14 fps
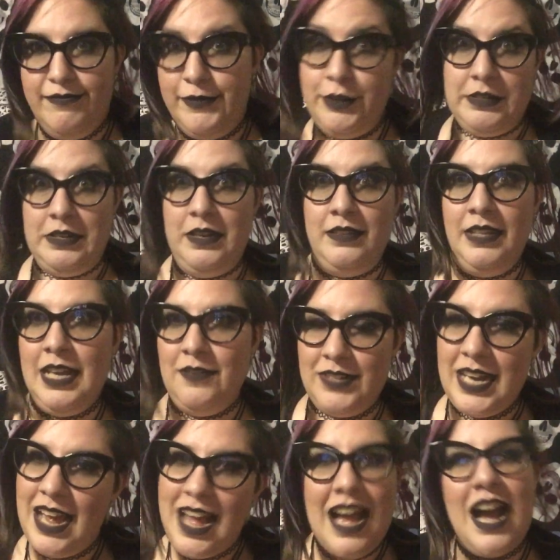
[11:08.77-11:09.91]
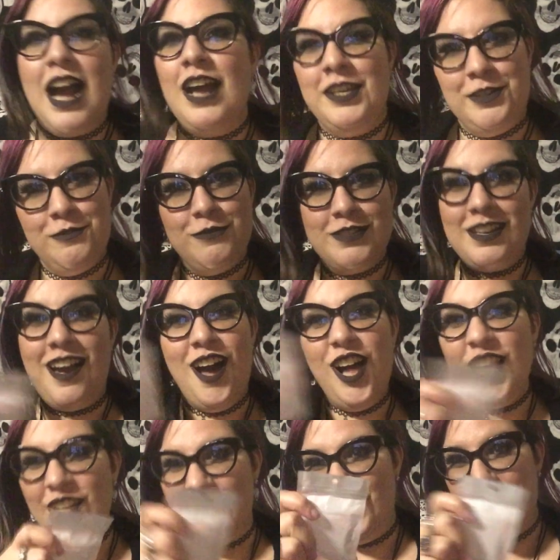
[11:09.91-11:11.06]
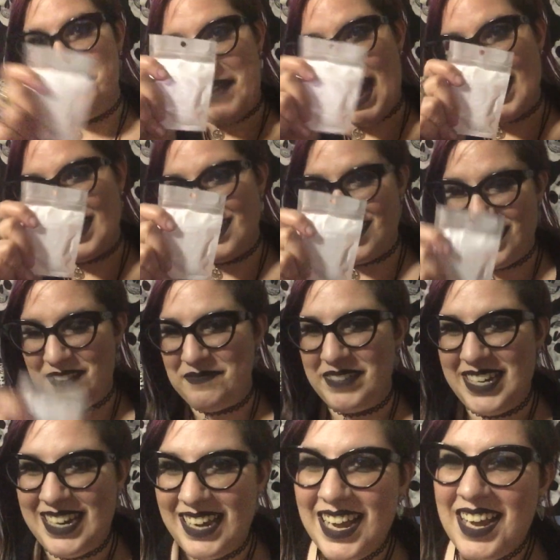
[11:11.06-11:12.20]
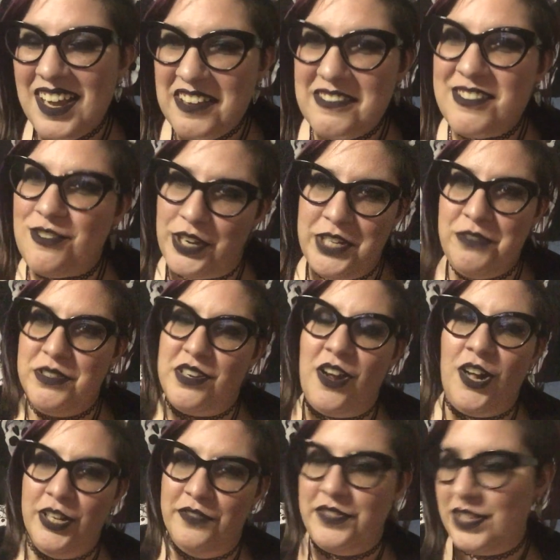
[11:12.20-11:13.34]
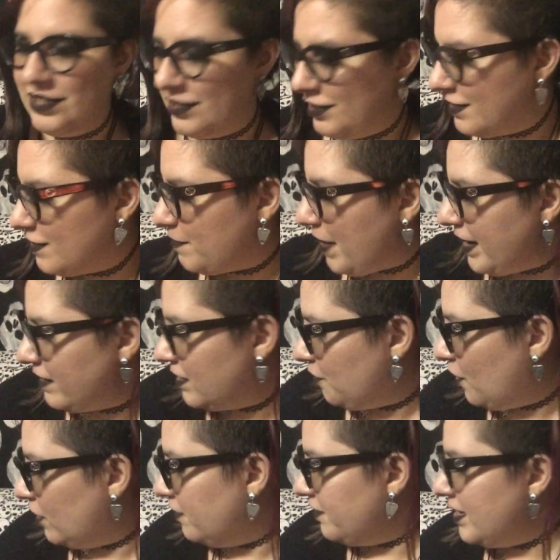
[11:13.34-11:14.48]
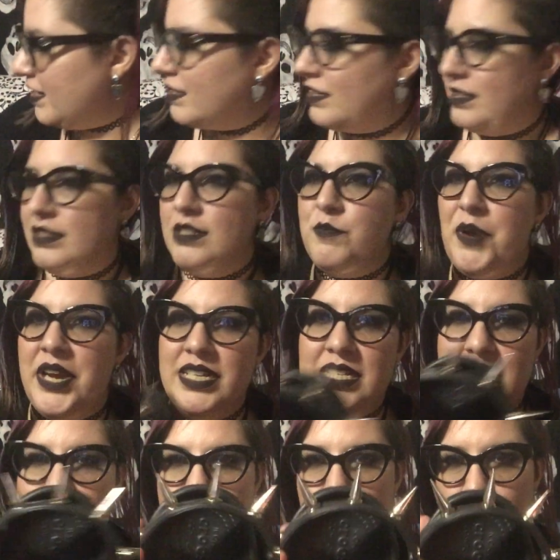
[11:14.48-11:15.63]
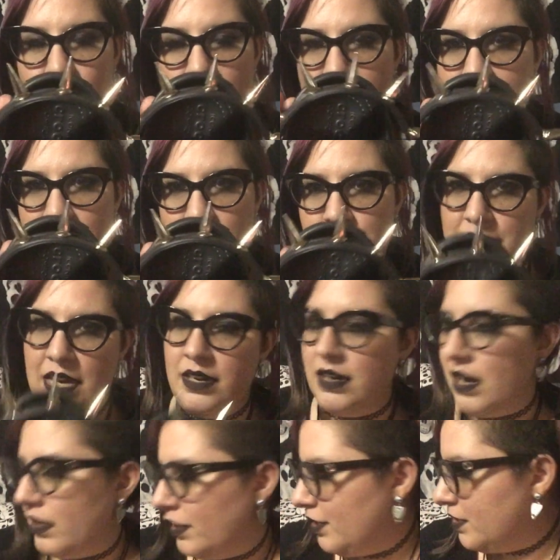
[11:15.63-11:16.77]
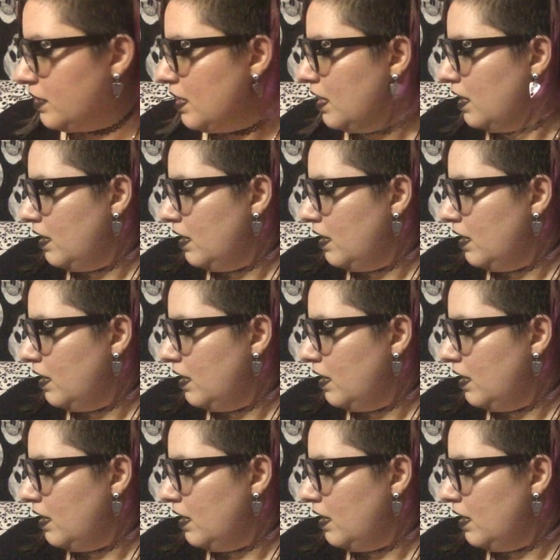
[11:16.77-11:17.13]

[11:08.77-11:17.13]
There's none left. I used all of them. Package is empty. So I used all of the little spikes. So all of these little spikes here were like another $10.